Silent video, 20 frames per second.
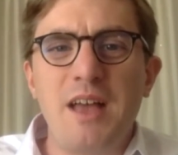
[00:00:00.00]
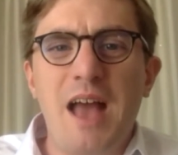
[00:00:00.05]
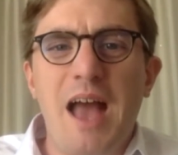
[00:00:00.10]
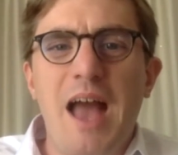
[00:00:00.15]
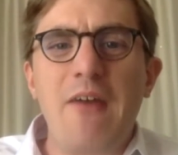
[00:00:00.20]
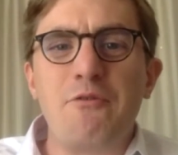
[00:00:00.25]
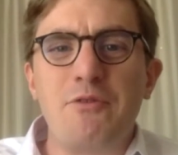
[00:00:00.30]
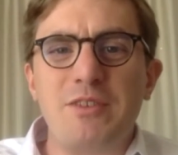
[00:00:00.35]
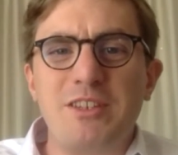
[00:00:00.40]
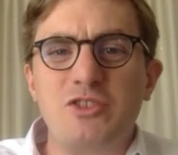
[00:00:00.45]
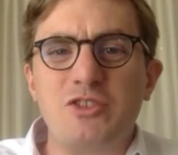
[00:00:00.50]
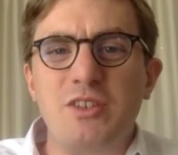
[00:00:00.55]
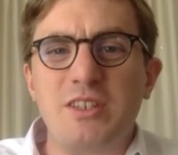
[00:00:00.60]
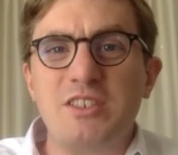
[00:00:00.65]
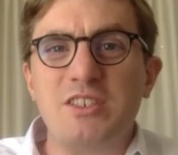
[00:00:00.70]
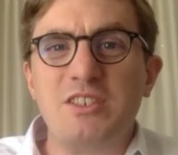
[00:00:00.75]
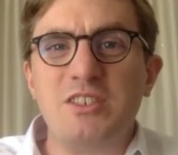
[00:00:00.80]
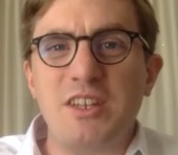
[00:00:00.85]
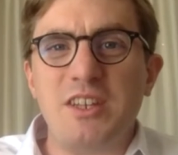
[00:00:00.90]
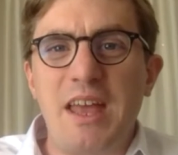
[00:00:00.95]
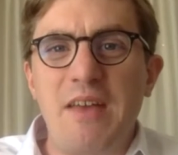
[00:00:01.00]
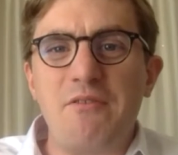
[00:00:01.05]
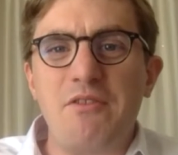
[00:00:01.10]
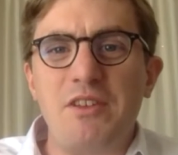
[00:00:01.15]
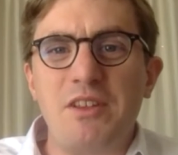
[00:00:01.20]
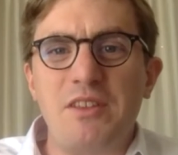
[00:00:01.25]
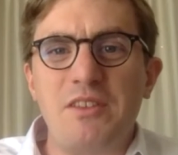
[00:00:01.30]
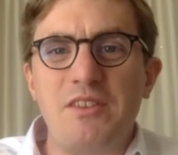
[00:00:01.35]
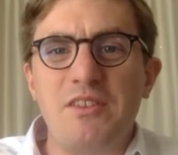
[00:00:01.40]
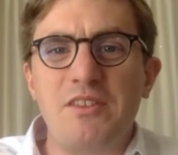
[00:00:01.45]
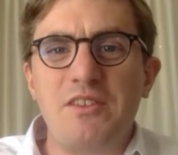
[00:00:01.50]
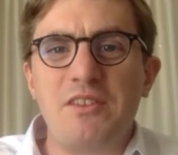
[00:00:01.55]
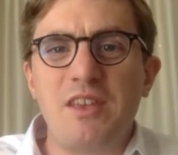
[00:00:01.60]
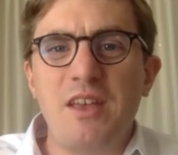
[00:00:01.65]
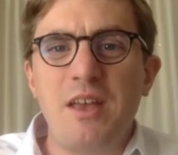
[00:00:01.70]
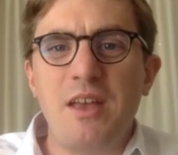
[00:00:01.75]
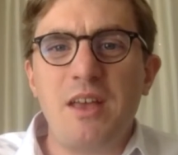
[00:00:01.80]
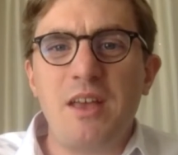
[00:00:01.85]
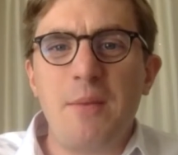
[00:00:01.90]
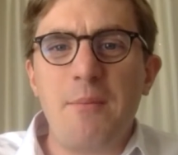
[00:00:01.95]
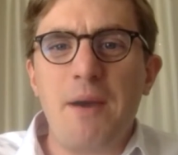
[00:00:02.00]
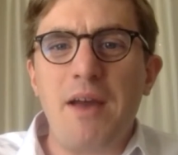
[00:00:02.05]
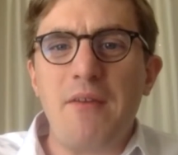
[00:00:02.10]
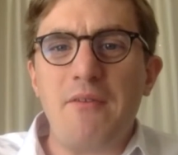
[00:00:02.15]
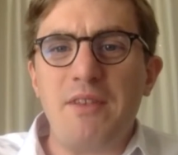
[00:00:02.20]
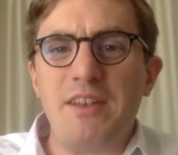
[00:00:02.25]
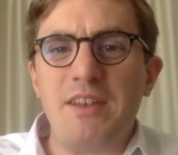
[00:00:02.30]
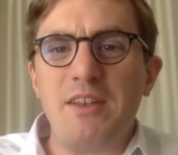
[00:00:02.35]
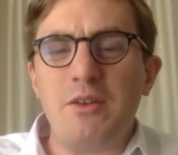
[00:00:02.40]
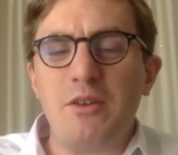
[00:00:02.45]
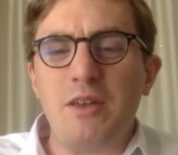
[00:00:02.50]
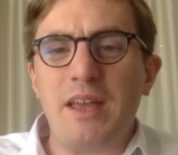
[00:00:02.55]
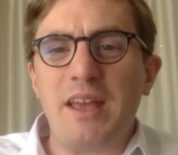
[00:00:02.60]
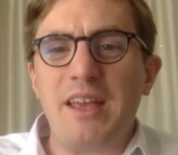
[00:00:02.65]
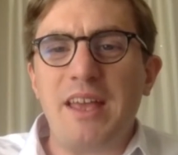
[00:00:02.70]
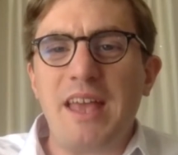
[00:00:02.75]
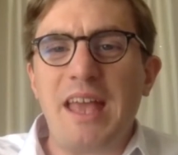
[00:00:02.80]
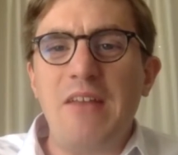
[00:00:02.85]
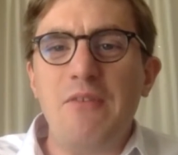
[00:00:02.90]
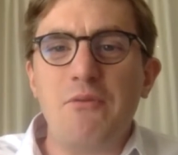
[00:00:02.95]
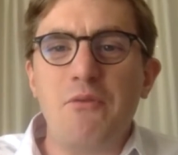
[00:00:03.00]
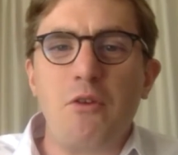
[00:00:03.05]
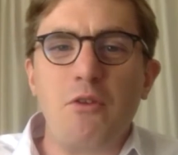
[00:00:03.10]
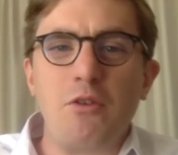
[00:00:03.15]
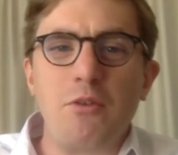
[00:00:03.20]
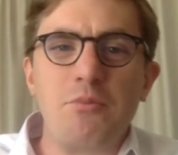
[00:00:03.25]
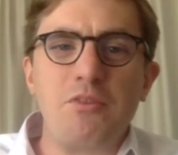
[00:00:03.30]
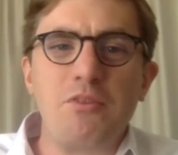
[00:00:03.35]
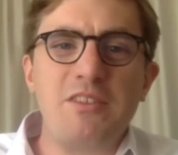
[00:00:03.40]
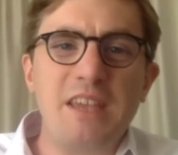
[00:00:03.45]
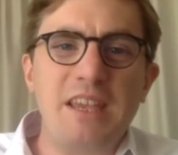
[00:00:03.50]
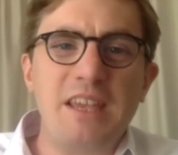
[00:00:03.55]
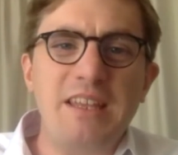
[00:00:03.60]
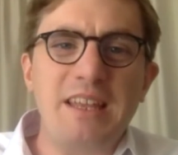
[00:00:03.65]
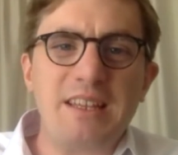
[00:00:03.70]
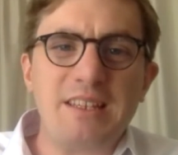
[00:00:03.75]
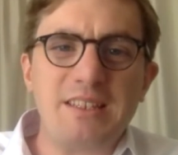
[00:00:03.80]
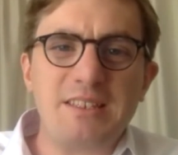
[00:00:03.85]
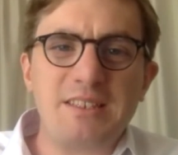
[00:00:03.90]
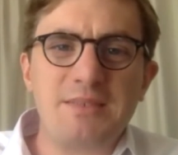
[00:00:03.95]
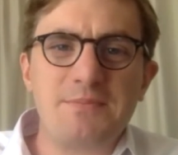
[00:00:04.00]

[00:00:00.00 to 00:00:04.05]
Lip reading: have restrictions on evidence by video link in foreign proceedings.